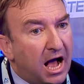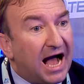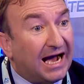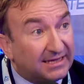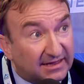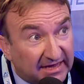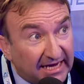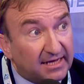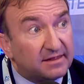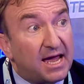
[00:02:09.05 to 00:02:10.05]
I
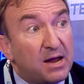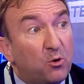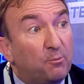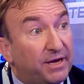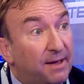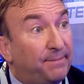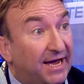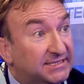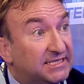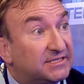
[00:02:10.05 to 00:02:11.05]
think they will be a
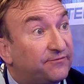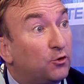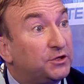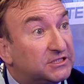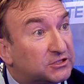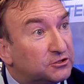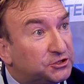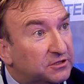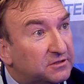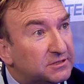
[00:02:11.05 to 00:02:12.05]
basis for
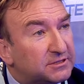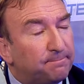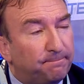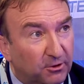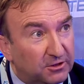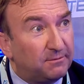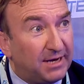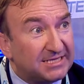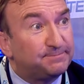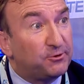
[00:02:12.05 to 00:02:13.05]
discussions, but
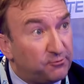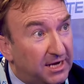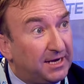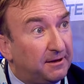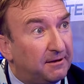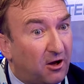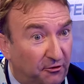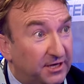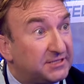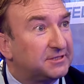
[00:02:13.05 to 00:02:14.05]
let's be really
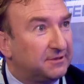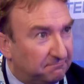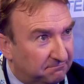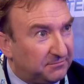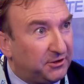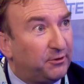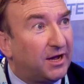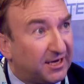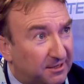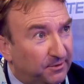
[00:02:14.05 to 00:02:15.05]
honest, and you and
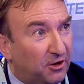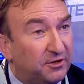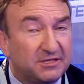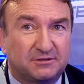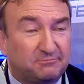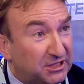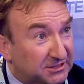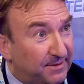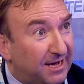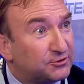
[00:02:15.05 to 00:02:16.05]
I can be honest,
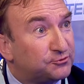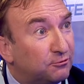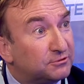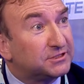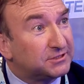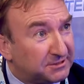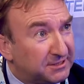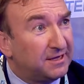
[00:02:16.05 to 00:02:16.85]
Chatham House rules,